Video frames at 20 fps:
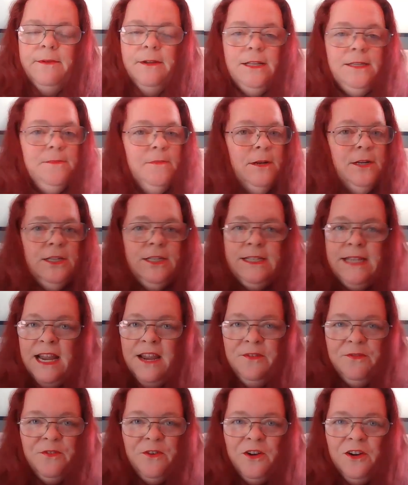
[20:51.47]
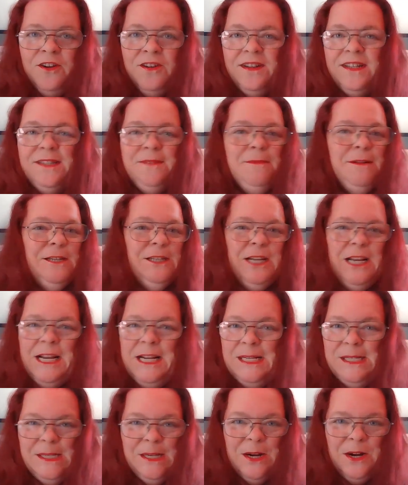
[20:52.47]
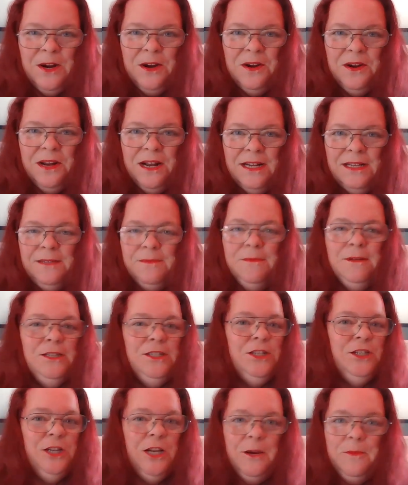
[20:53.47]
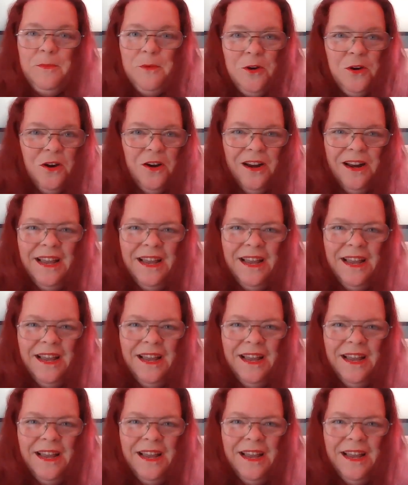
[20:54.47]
It's much safer, it's much easier, it's much cheaper,